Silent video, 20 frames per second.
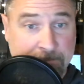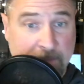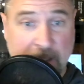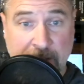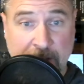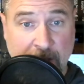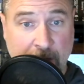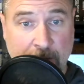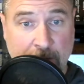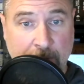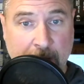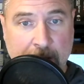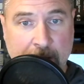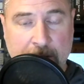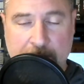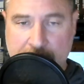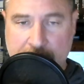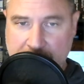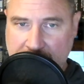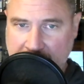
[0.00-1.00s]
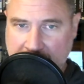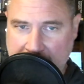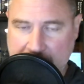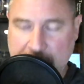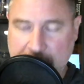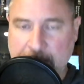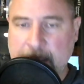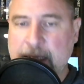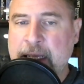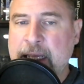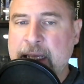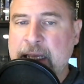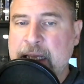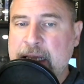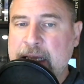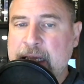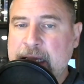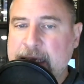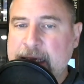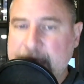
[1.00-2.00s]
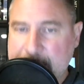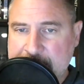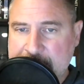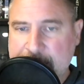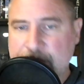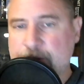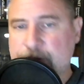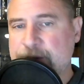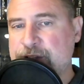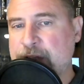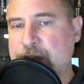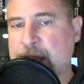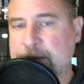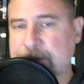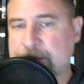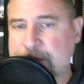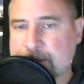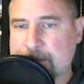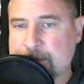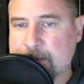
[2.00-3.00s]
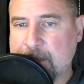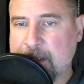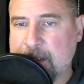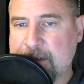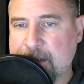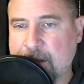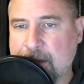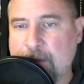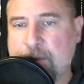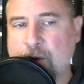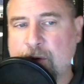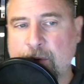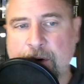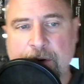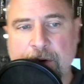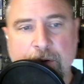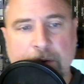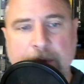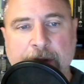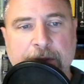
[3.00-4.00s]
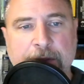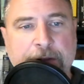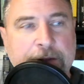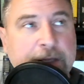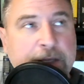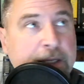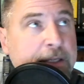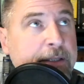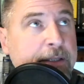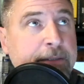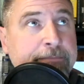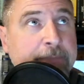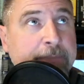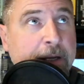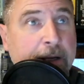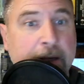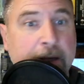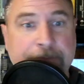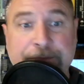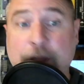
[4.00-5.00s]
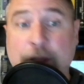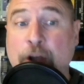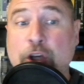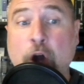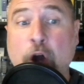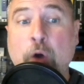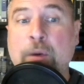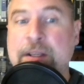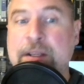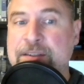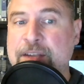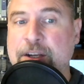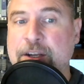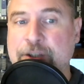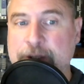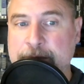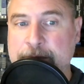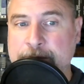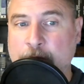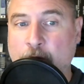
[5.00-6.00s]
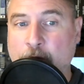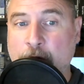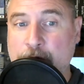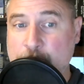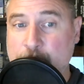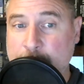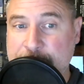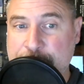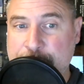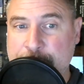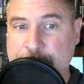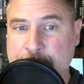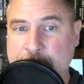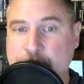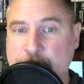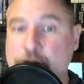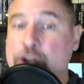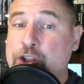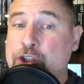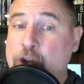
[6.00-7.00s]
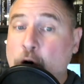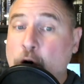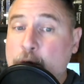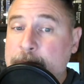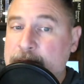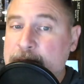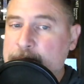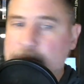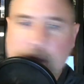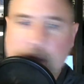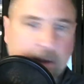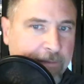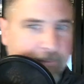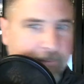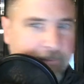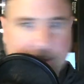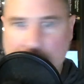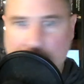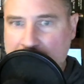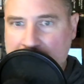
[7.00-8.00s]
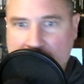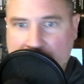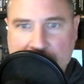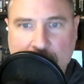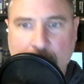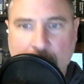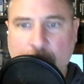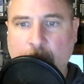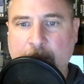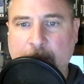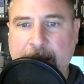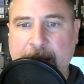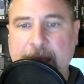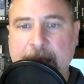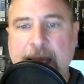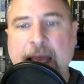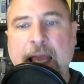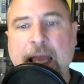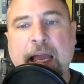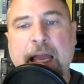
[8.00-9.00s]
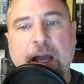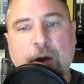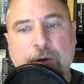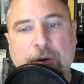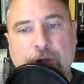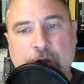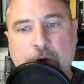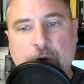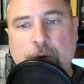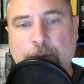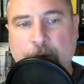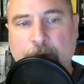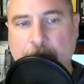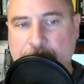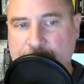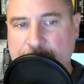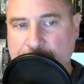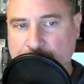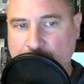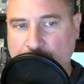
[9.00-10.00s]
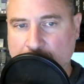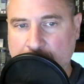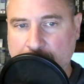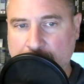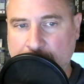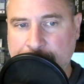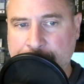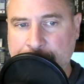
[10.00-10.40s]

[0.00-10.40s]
Not a writer? Fine get in touch with James and tell him you want to do a monthly um, coding session on Twitch to show people in a very informal way how you approached a problem.